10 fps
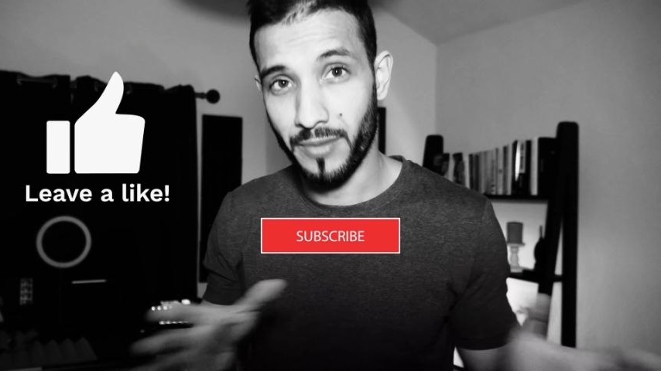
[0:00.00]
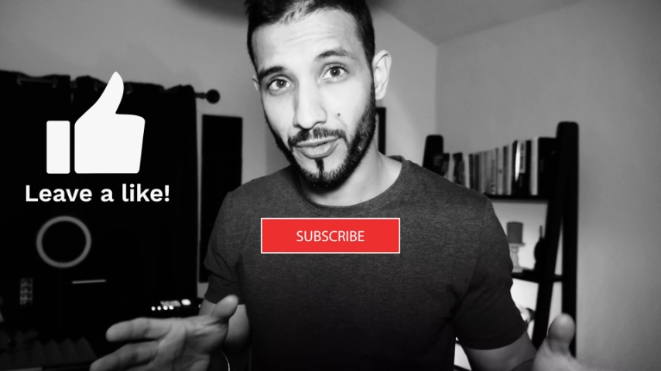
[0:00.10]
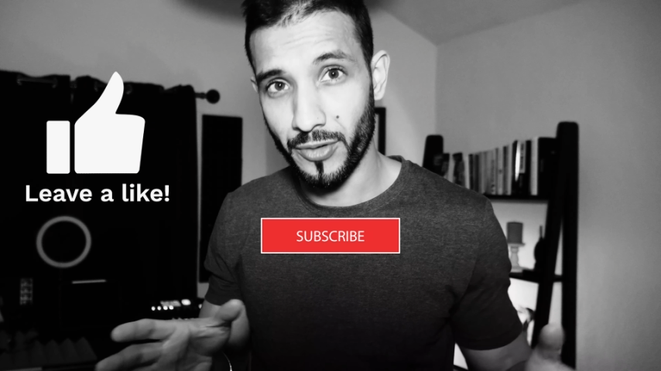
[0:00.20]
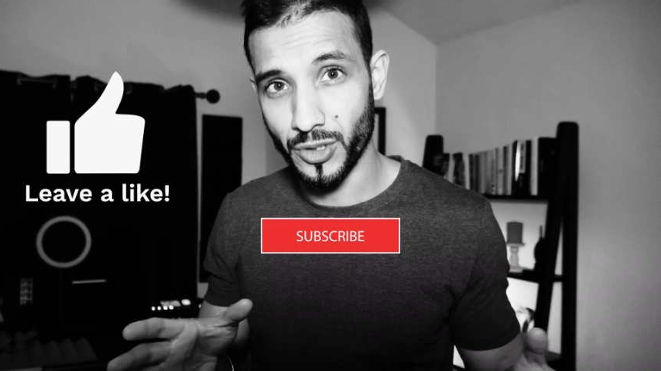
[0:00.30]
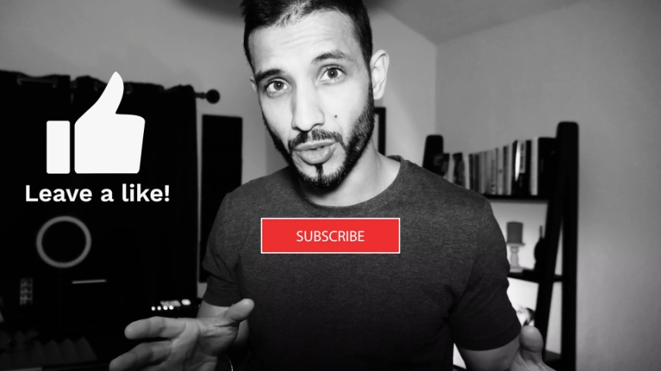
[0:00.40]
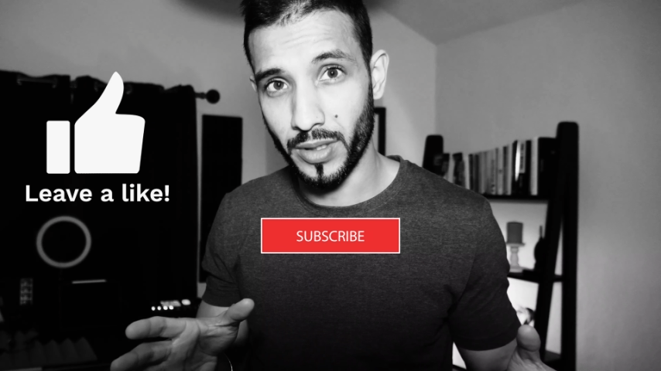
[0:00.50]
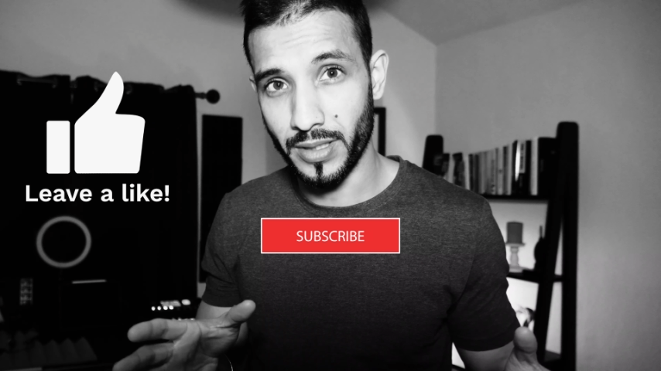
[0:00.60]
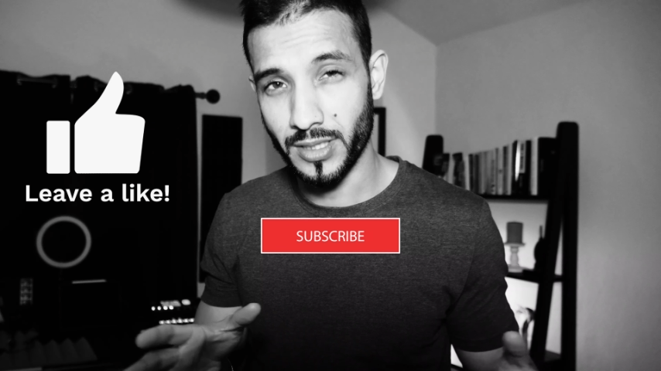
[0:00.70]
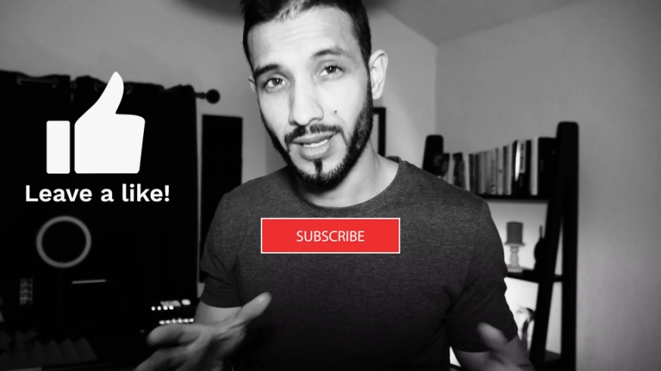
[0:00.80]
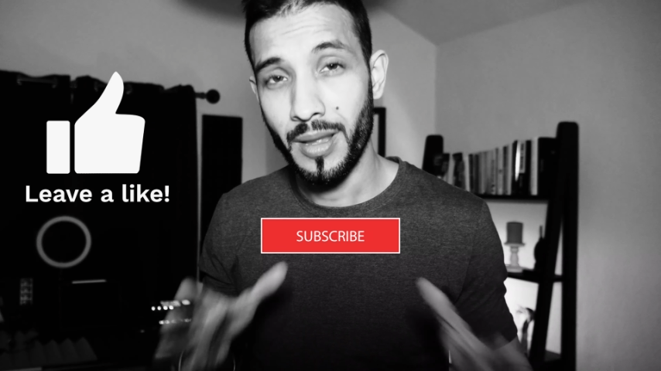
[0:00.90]
if you're enjoying
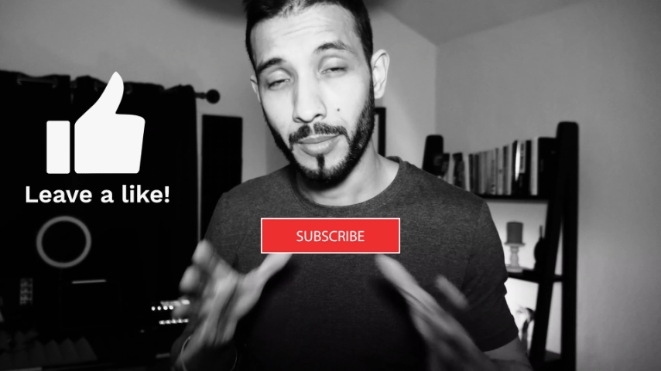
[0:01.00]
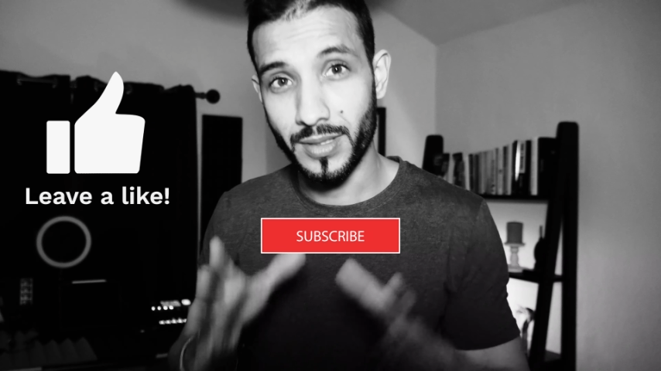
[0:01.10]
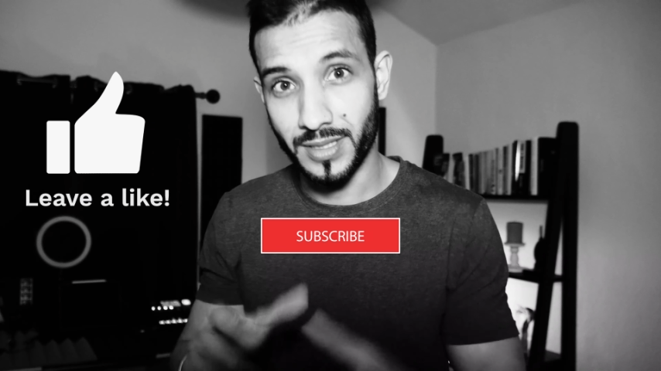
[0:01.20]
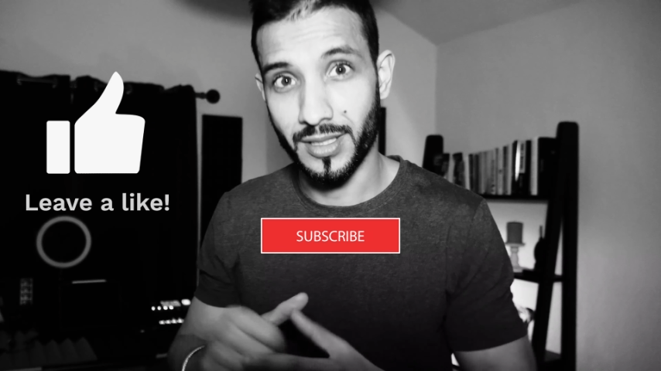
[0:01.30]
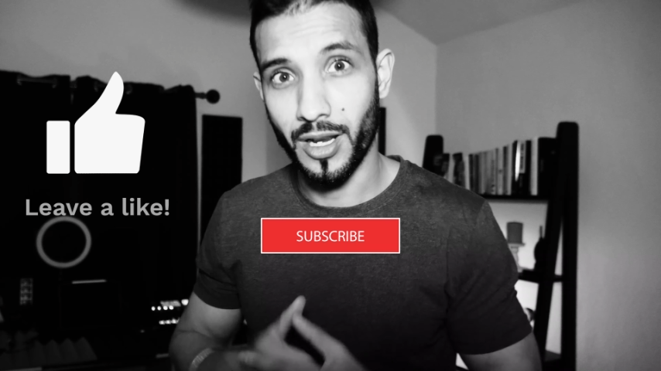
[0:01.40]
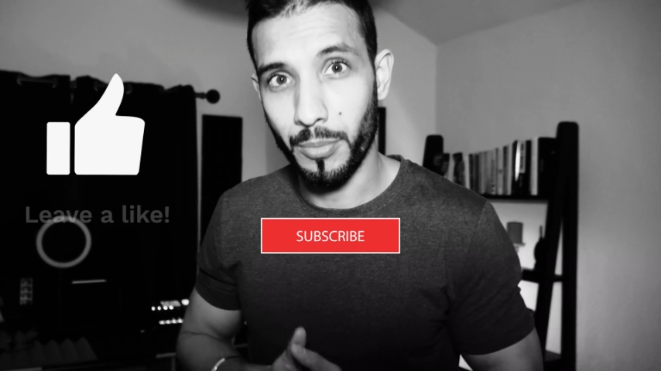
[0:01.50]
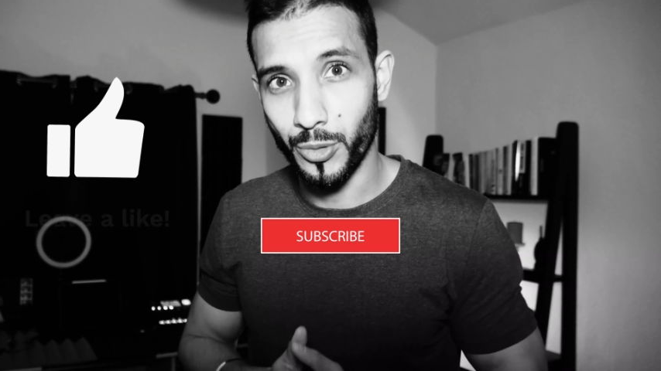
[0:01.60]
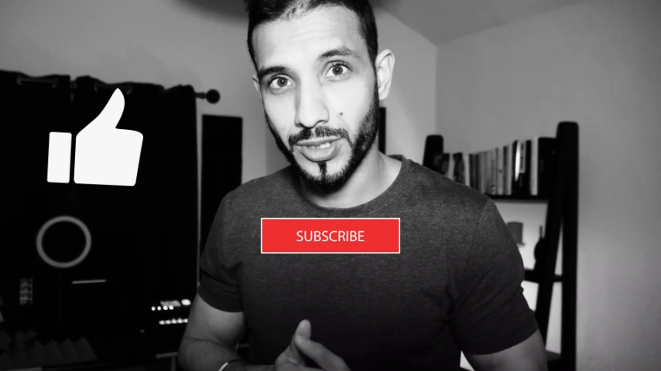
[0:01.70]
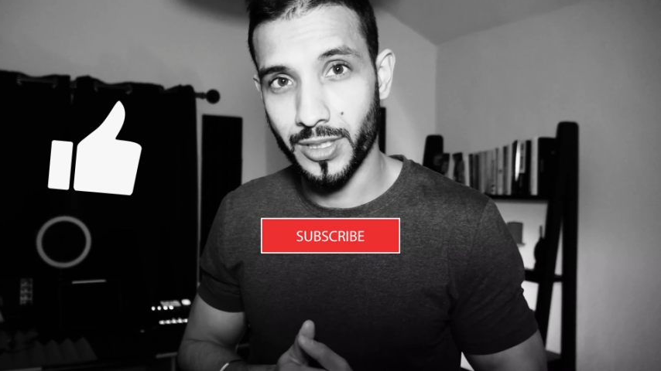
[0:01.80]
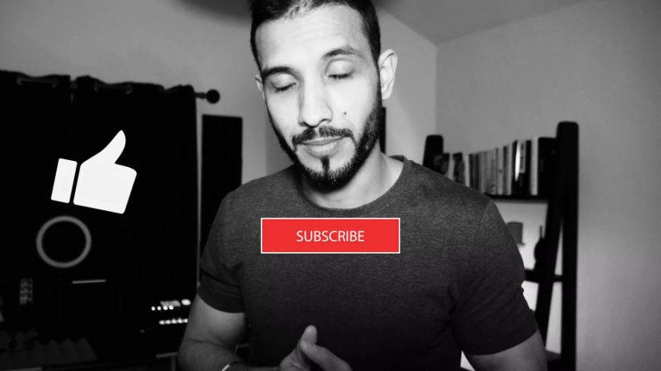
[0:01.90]
this, because there's a lot
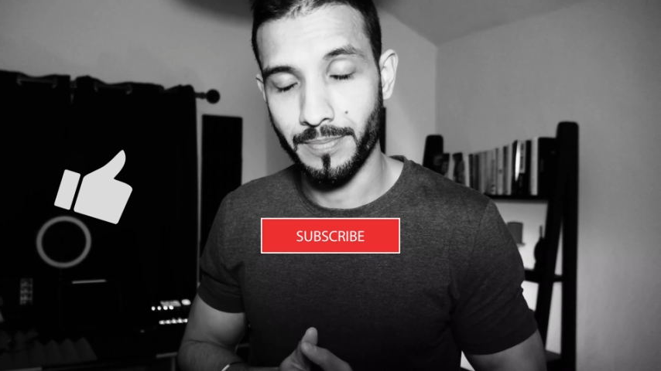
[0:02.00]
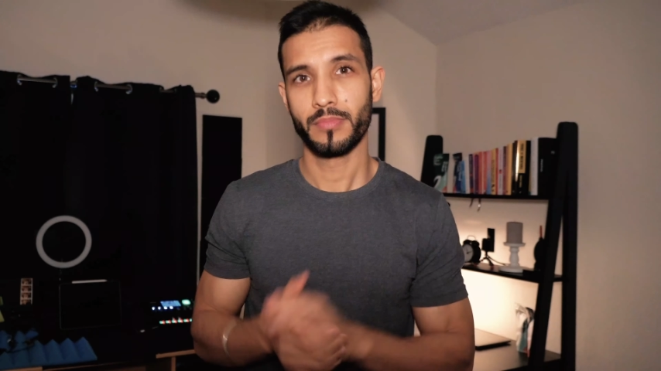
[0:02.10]
more to come.